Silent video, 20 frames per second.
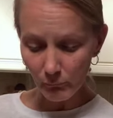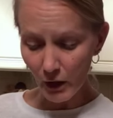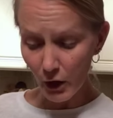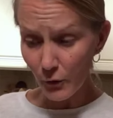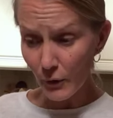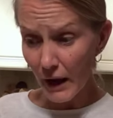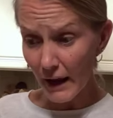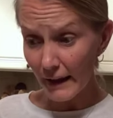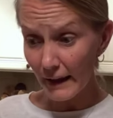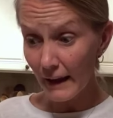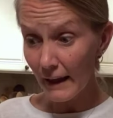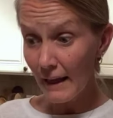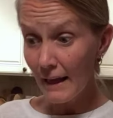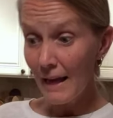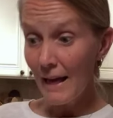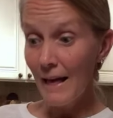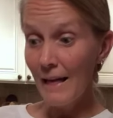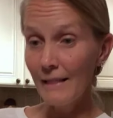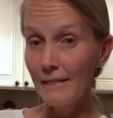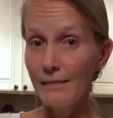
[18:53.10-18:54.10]
Okay,
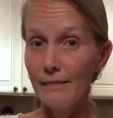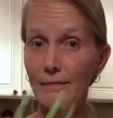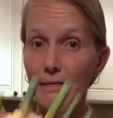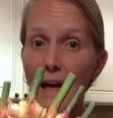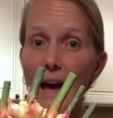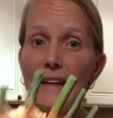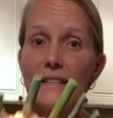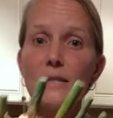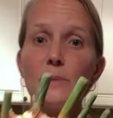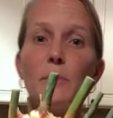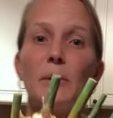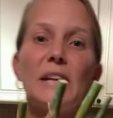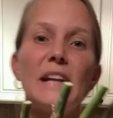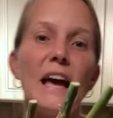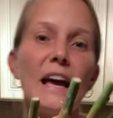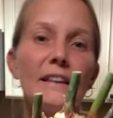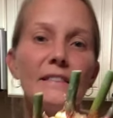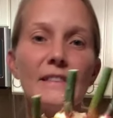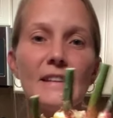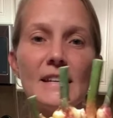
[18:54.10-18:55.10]
last but
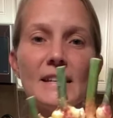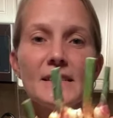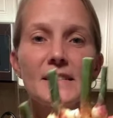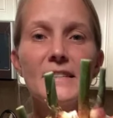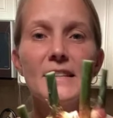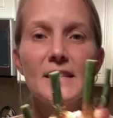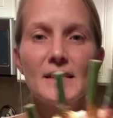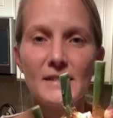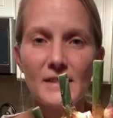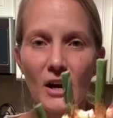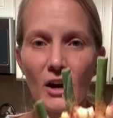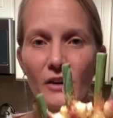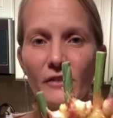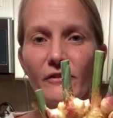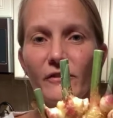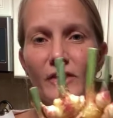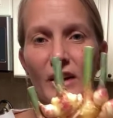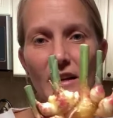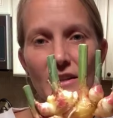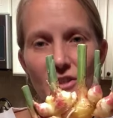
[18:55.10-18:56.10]
not least is our
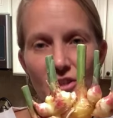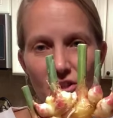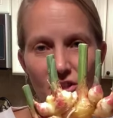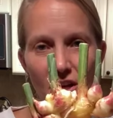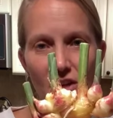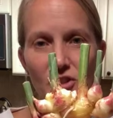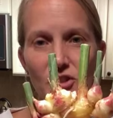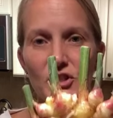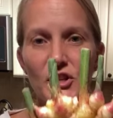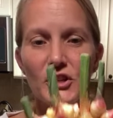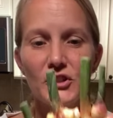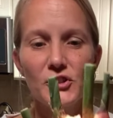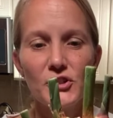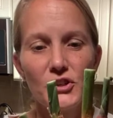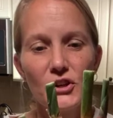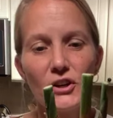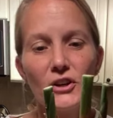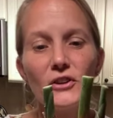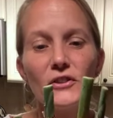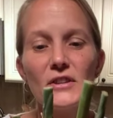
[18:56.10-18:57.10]
fresh
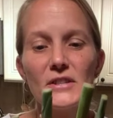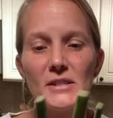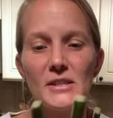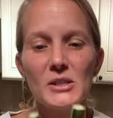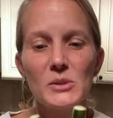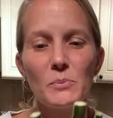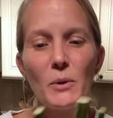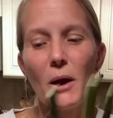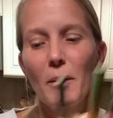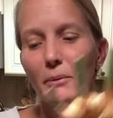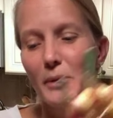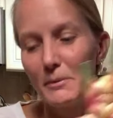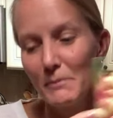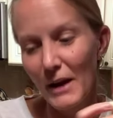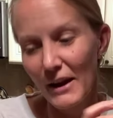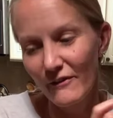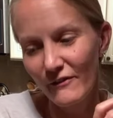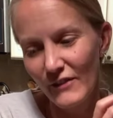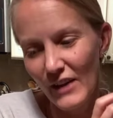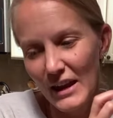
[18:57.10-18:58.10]
ginger. This is probably
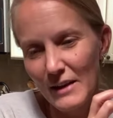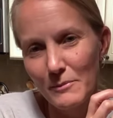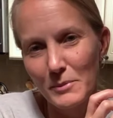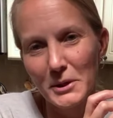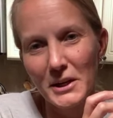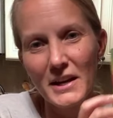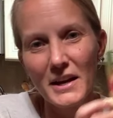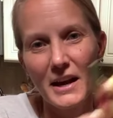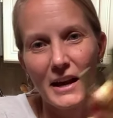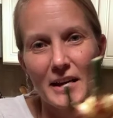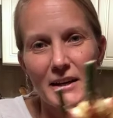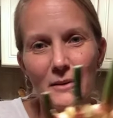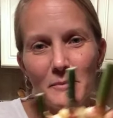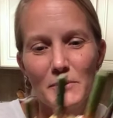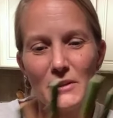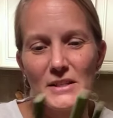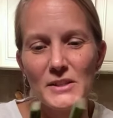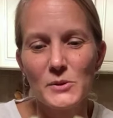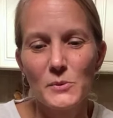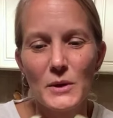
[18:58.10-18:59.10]
my favorite item
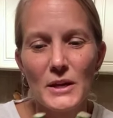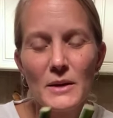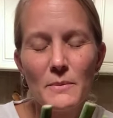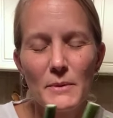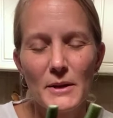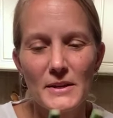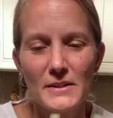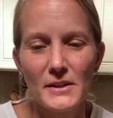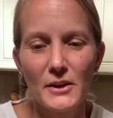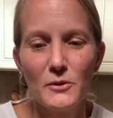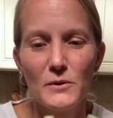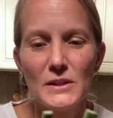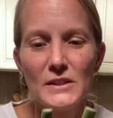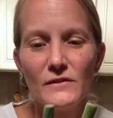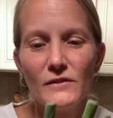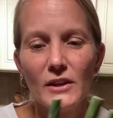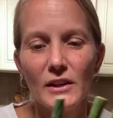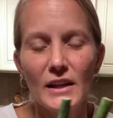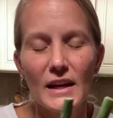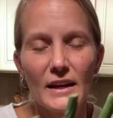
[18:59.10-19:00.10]
this week because I always
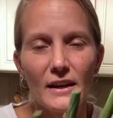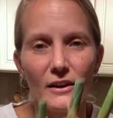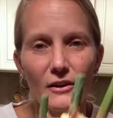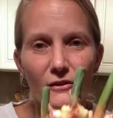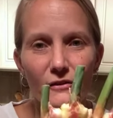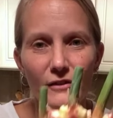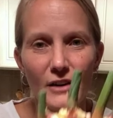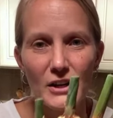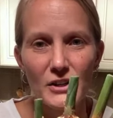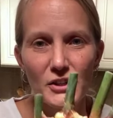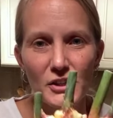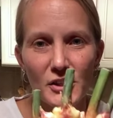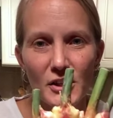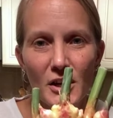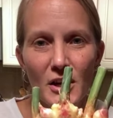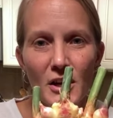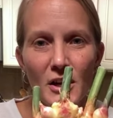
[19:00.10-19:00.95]
feel like fresh